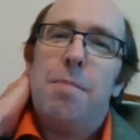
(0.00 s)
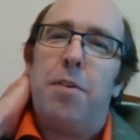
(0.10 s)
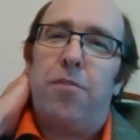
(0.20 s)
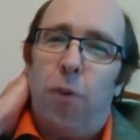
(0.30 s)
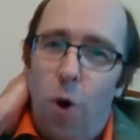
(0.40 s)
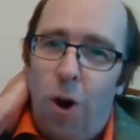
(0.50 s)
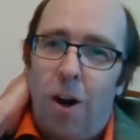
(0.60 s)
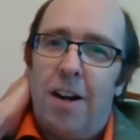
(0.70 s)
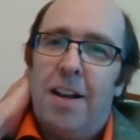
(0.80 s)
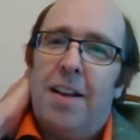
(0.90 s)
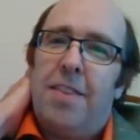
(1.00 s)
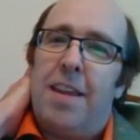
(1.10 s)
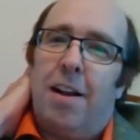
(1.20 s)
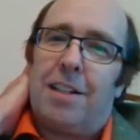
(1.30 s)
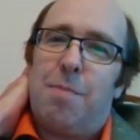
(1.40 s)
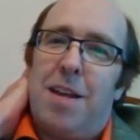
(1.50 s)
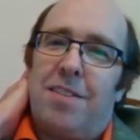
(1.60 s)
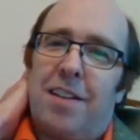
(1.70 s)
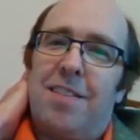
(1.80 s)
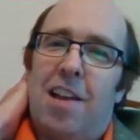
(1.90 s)
before the ultimate
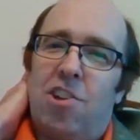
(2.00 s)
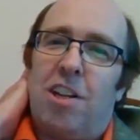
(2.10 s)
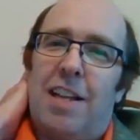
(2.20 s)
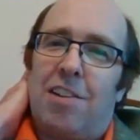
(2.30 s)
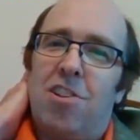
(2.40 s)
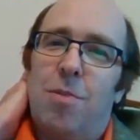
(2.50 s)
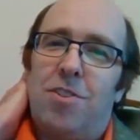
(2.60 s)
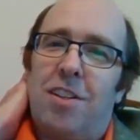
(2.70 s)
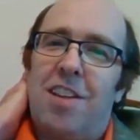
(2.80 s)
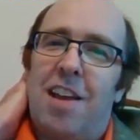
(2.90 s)
succession election was